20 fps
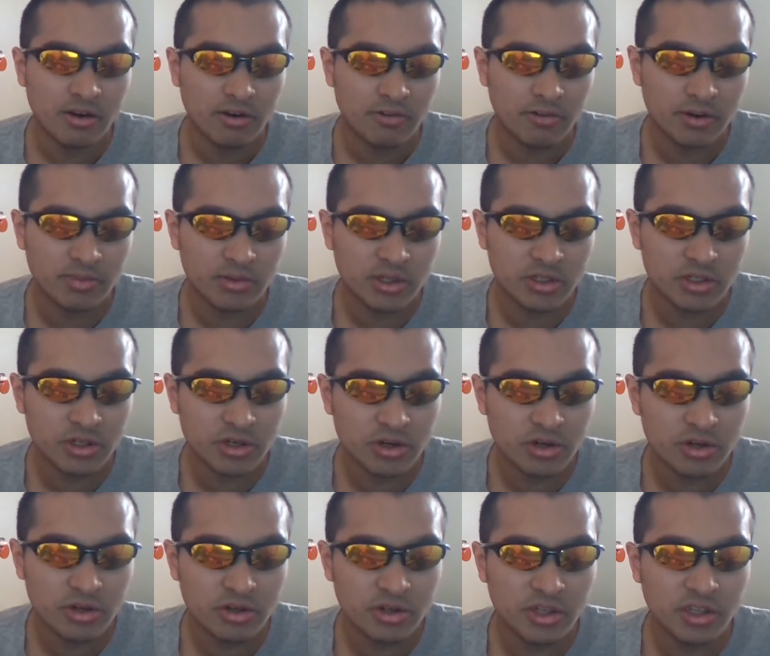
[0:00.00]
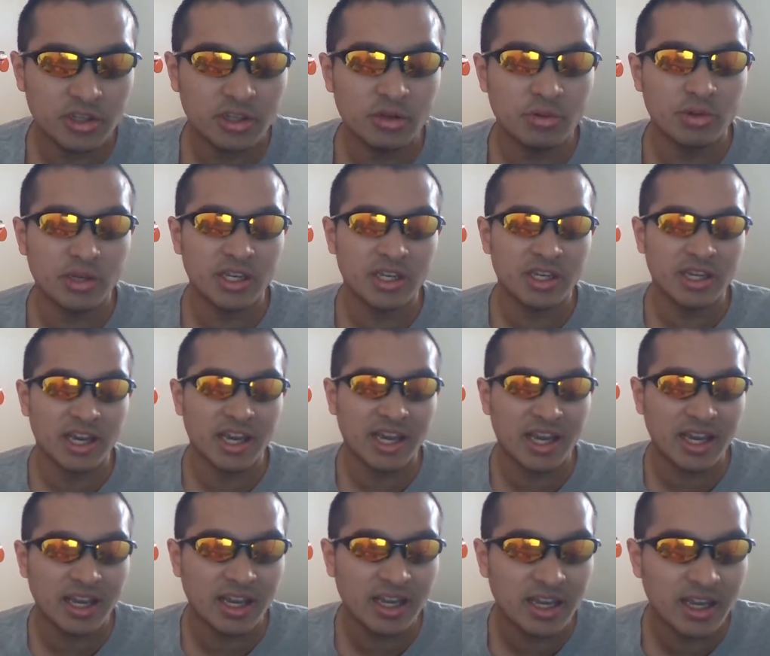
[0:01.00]
From the journey we
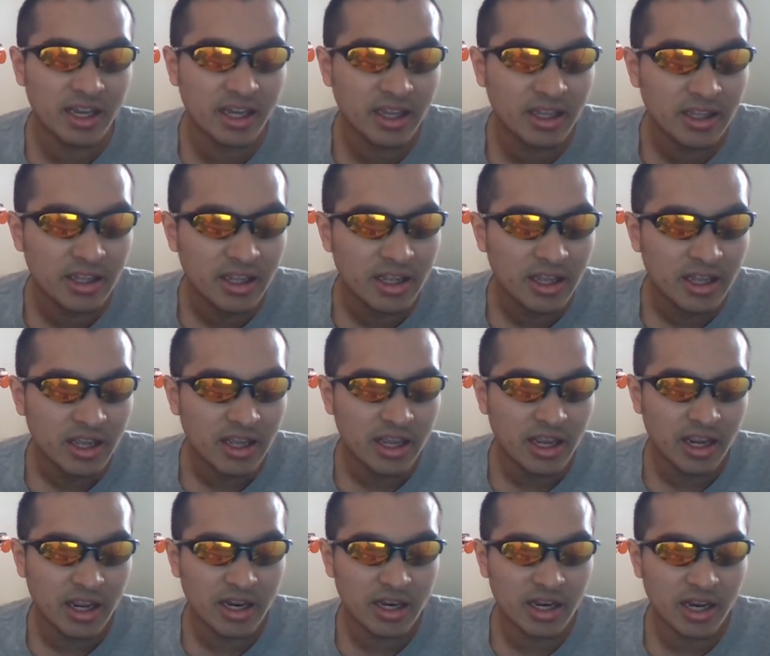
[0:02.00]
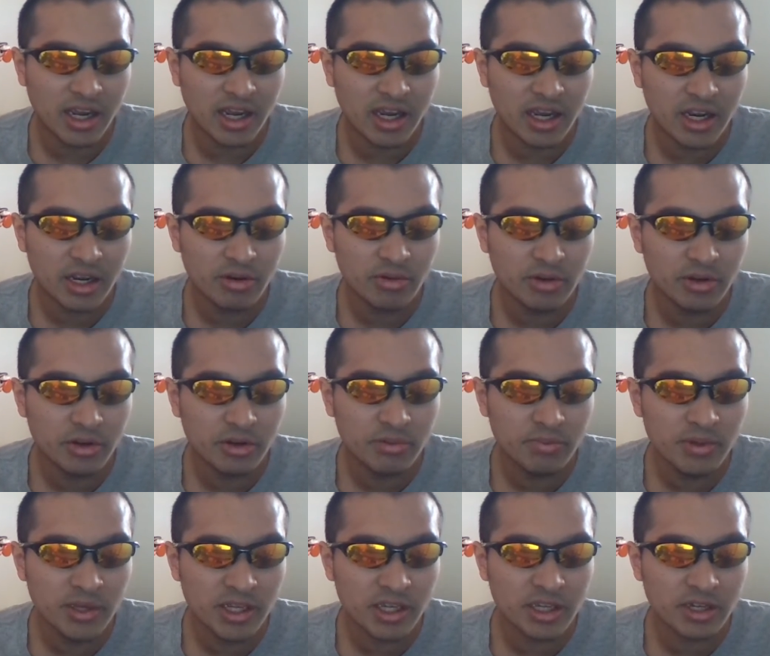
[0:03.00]
had, and I will
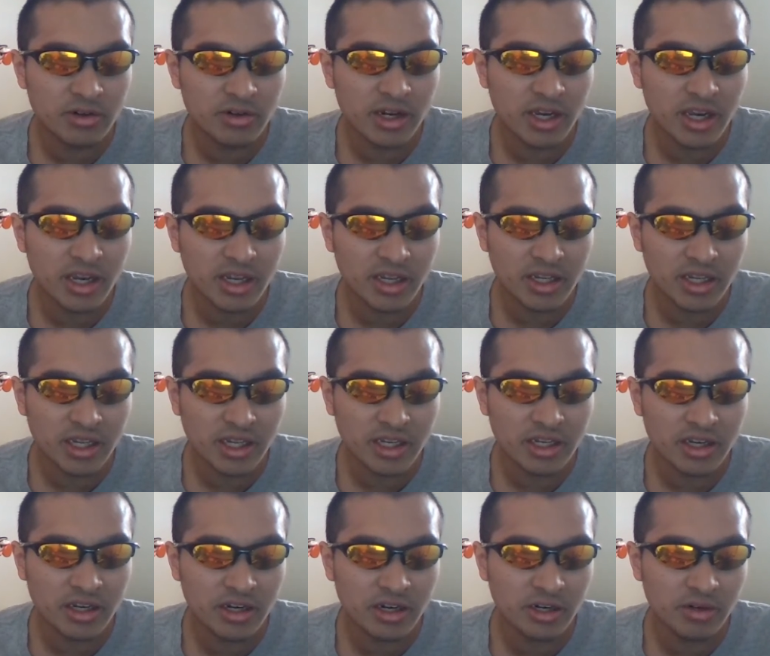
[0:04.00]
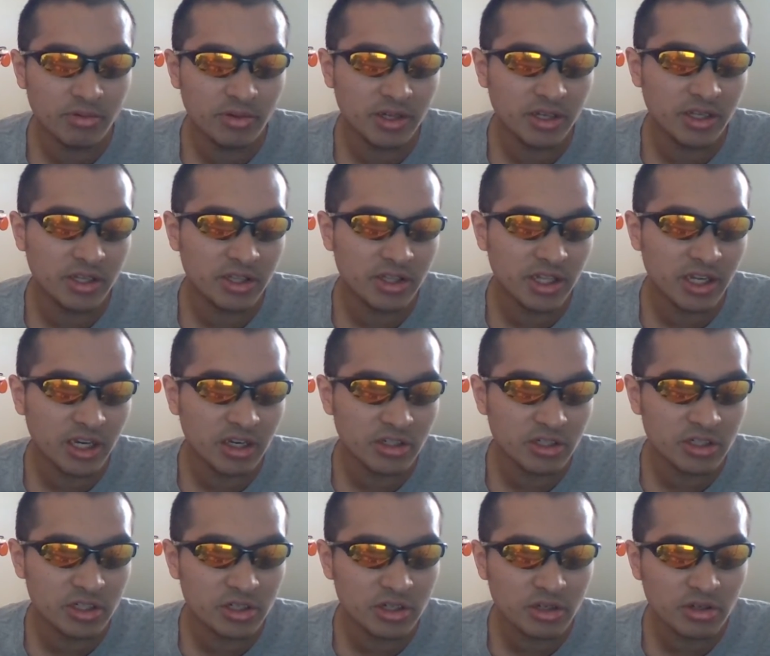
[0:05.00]
be crying hard without
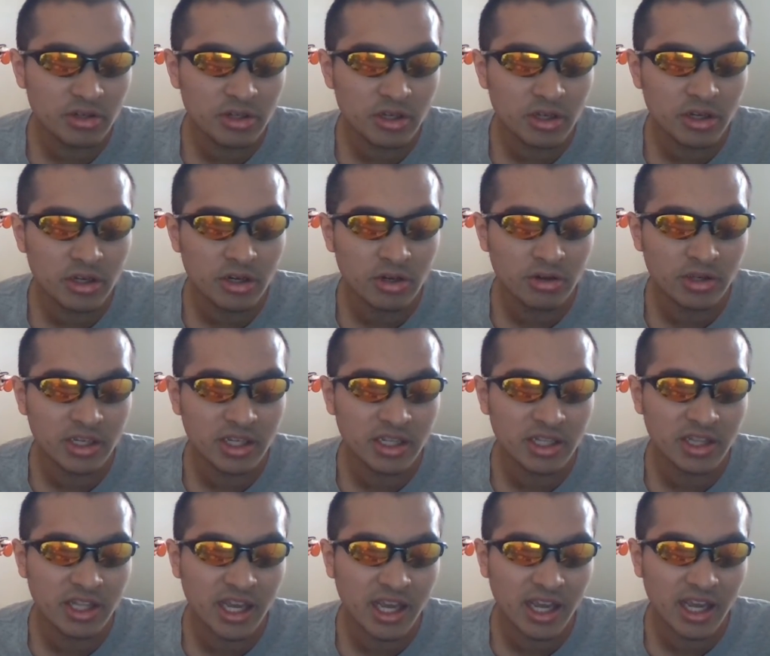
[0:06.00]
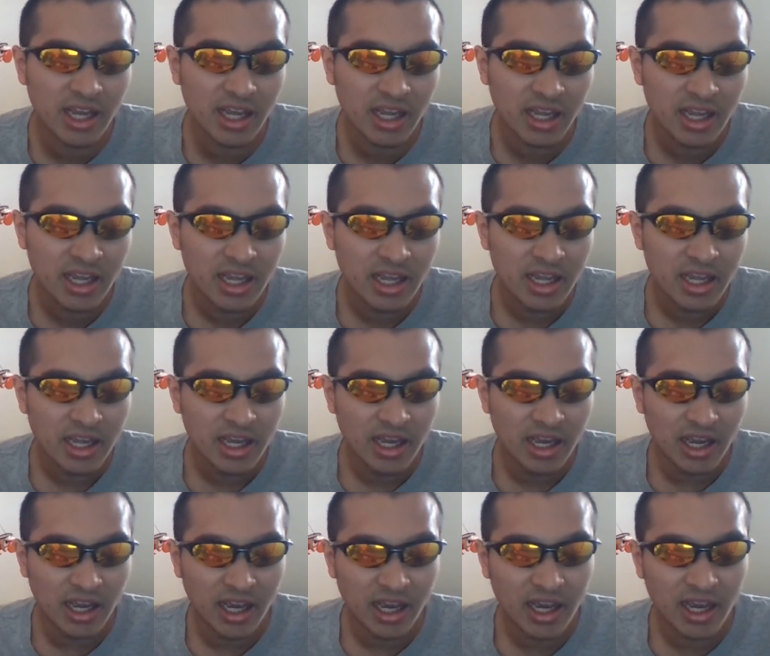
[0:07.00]
you knowing that
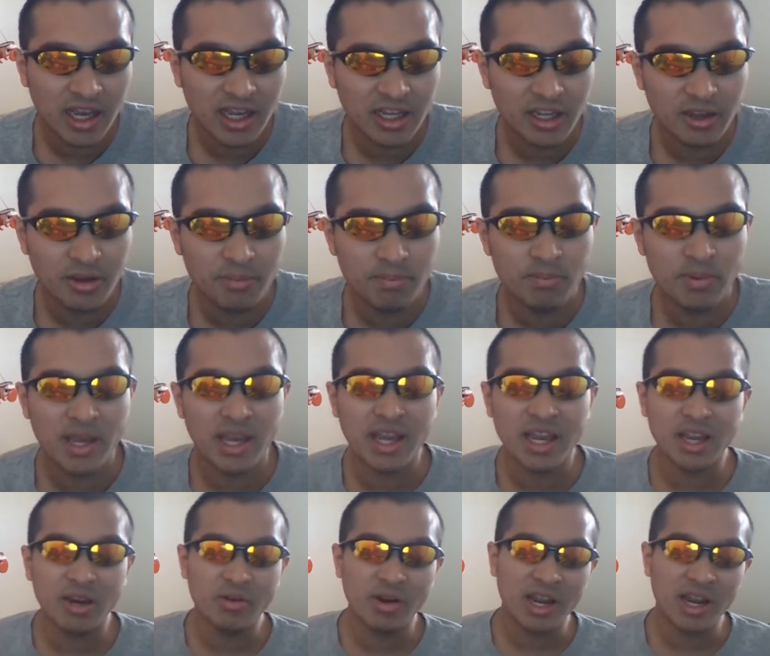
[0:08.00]
I am bad